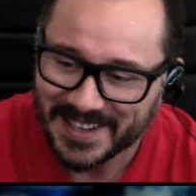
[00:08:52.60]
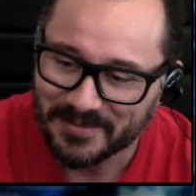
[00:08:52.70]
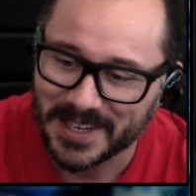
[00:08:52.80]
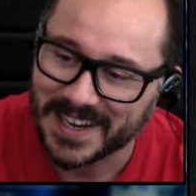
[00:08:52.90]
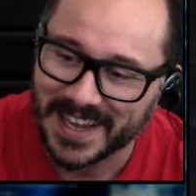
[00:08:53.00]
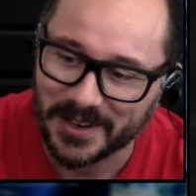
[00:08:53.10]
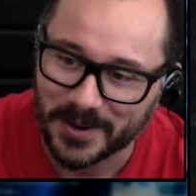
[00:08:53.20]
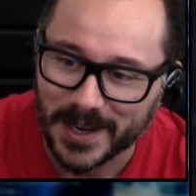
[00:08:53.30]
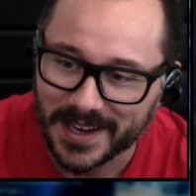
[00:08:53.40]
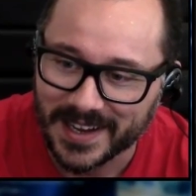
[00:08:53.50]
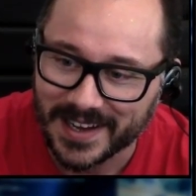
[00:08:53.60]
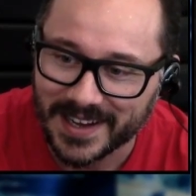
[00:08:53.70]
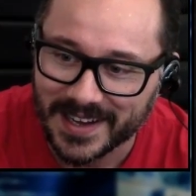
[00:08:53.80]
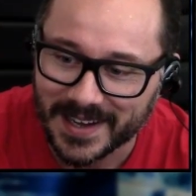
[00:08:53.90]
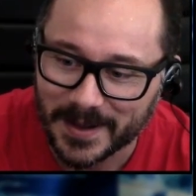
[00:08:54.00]
But anyway,
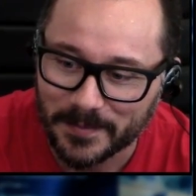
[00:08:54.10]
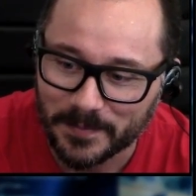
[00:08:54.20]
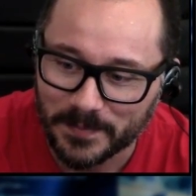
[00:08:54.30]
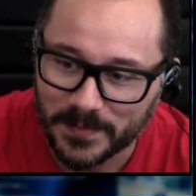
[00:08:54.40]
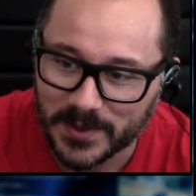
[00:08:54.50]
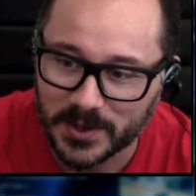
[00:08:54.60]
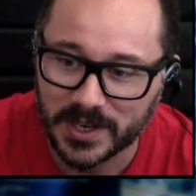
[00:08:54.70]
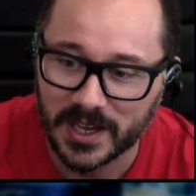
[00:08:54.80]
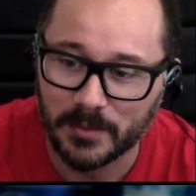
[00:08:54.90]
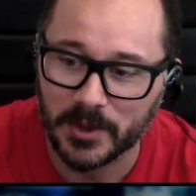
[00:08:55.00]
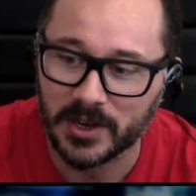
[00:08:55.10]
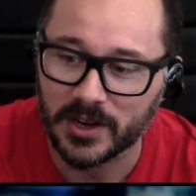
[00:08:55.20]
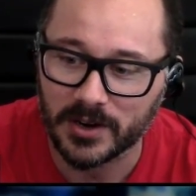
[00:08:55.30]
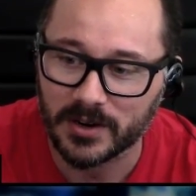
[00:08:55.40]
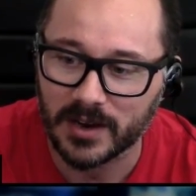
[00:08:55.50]
you can come in
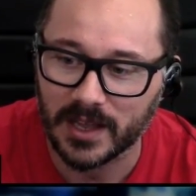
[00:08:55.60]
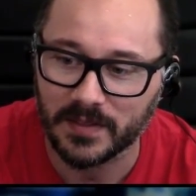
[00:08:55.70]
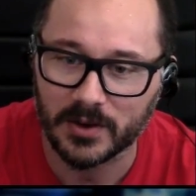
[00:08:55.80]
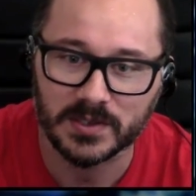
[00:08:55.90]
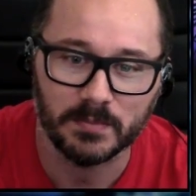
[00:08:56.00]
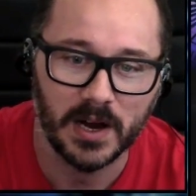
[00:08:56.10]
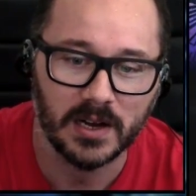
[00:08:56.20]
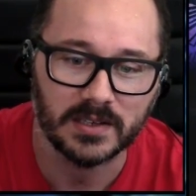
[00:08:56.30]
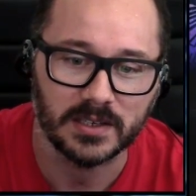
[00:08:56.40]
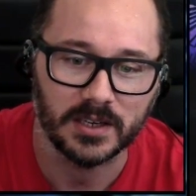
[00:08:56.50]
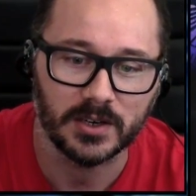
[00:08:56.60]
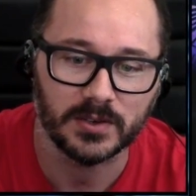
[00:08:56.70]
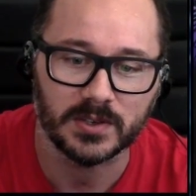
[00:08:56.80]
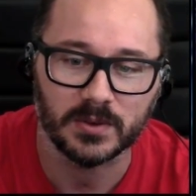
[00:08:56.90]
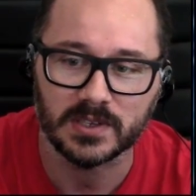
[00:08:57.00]
here and there's a box in
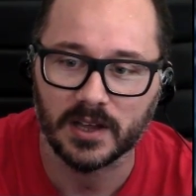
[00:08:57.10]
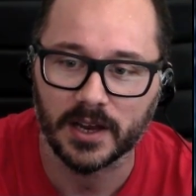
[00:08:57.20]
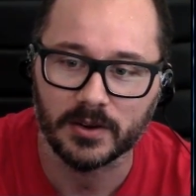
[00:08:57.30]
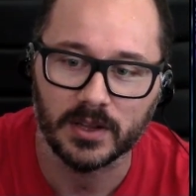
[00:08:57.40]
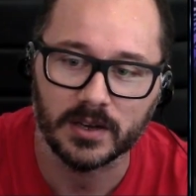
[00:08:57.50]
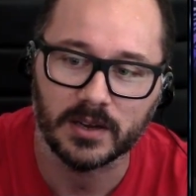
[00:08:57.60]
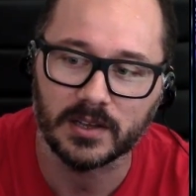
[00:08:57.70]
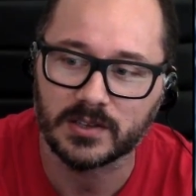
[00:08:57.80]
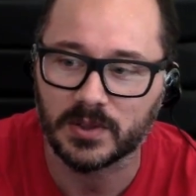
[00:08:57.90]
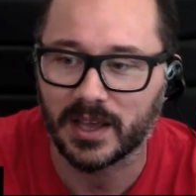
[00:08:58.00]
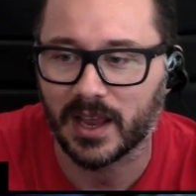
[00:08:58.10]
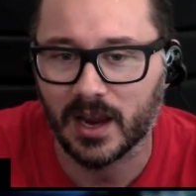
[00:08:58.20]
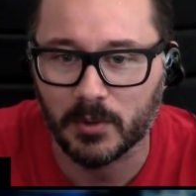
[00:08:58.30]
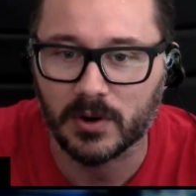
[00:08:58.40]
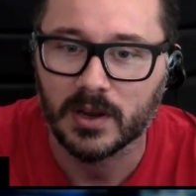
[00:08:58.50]
here, so it's like, you're like, okay, so the
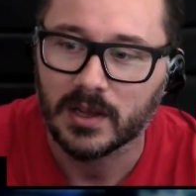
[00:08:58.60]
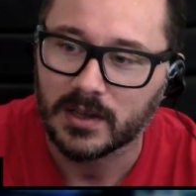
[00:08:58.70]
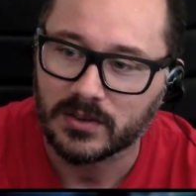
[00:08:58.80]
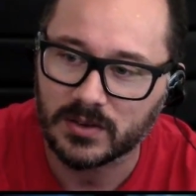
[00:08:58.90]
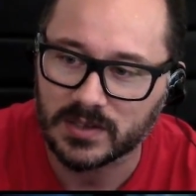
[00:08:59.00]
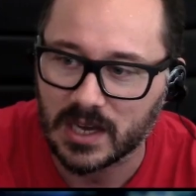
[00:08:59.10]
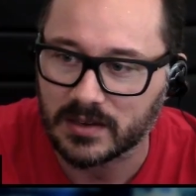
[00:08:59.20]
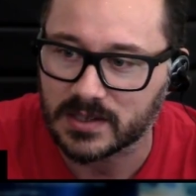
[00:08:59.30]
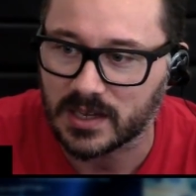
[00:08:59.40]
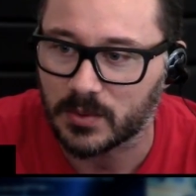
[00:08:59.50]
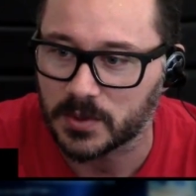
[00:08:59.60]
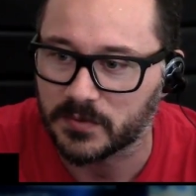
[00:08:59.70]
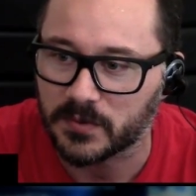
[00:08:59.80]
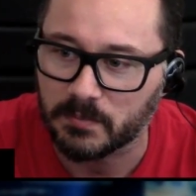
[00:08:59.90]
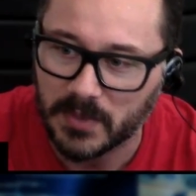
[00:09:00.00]
hammer, turns out it's not really
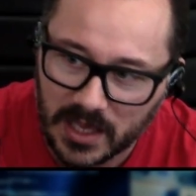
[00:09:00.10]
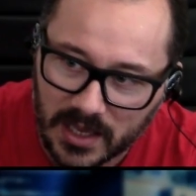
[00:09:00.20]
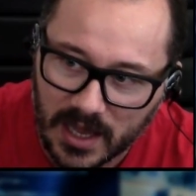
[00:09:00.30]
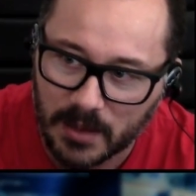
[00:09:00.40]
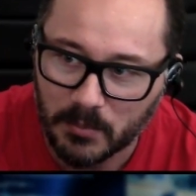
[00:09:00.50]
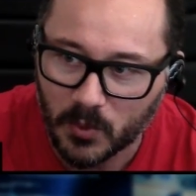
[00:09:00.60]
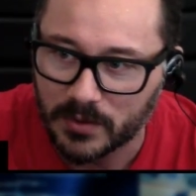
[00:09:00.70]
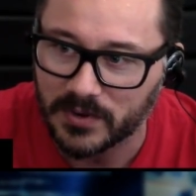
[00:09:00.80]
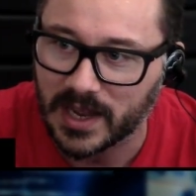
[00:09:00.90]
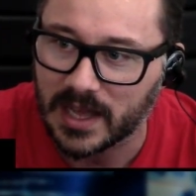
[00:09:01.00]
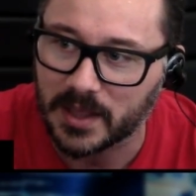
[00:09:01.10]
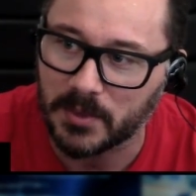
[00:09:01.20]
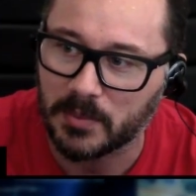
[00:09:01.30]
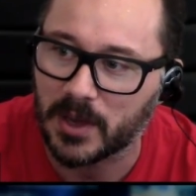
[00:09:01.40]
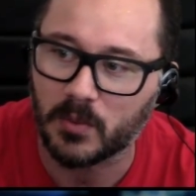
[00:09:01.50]
for me. I'm more of a guy that
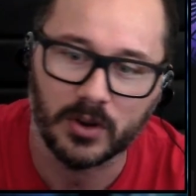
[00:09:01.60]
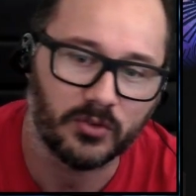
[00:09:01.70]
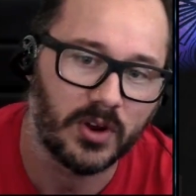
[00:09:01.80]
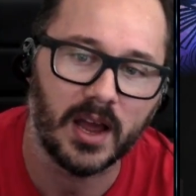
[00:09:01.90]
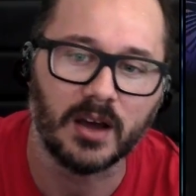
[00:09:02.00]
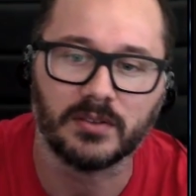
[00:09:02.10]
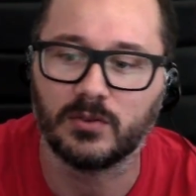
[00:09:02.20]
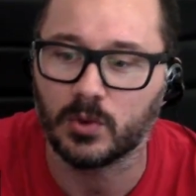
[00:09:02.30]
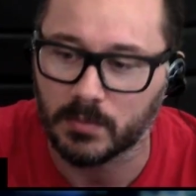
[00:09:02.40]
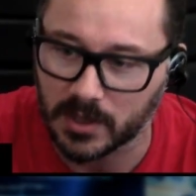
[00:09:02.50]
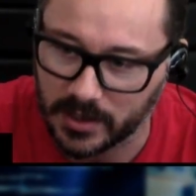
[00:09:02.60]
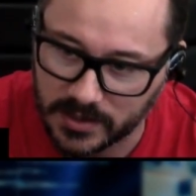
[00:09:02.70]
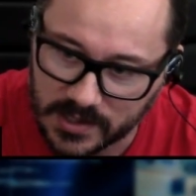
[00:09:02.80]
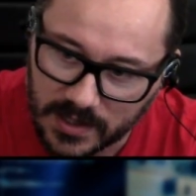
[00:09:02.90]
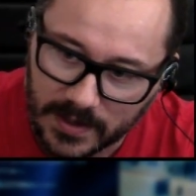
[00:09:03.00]
maybe I want to try out dual
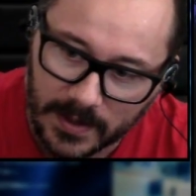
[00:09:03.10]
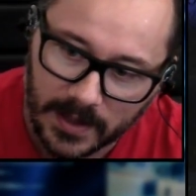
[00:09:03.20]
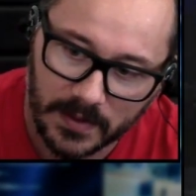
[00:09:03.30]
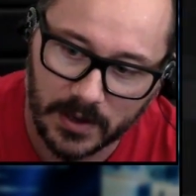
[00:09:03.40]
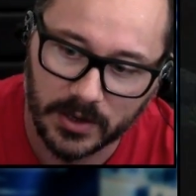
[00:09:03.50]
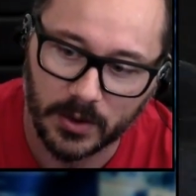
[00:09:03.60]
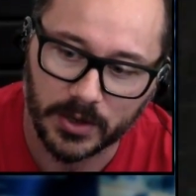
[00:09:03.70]
blades. And there you go.